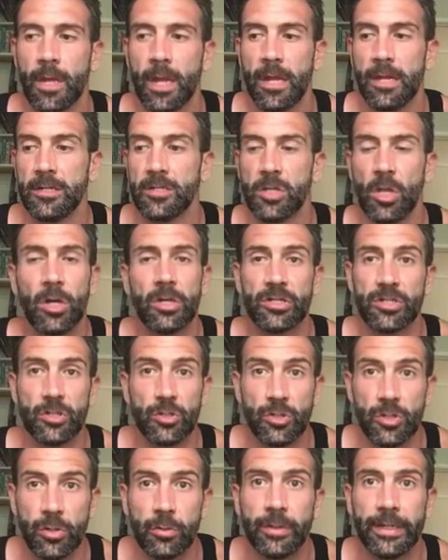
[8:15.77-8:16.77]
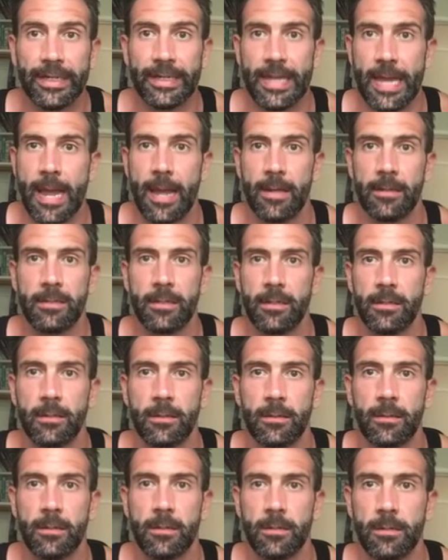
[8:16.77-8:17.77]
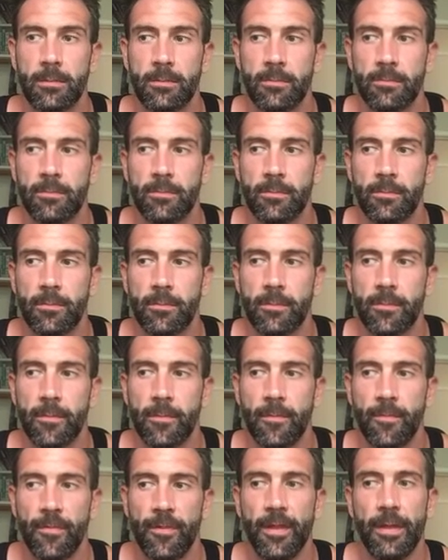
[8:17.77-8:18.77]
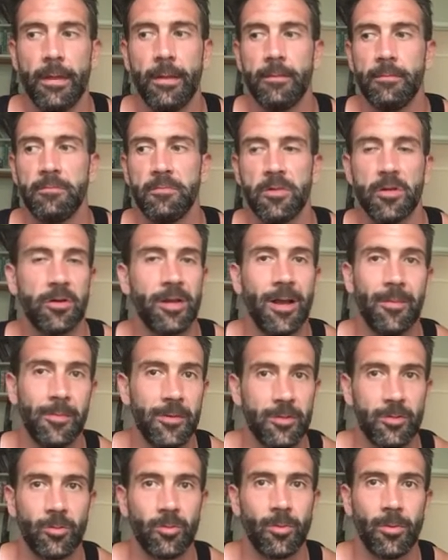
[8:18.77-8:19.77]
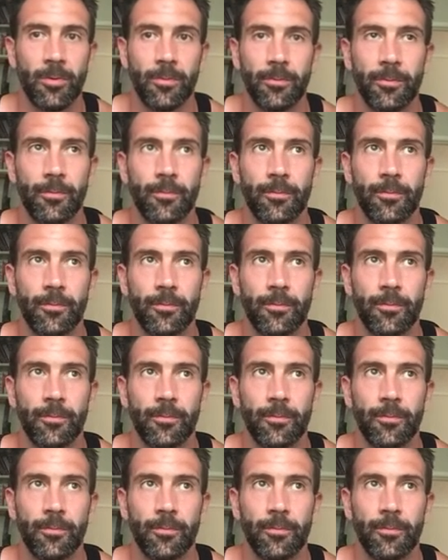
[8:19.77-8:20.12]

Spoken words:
And as long as you're doing that, then you're not miserable.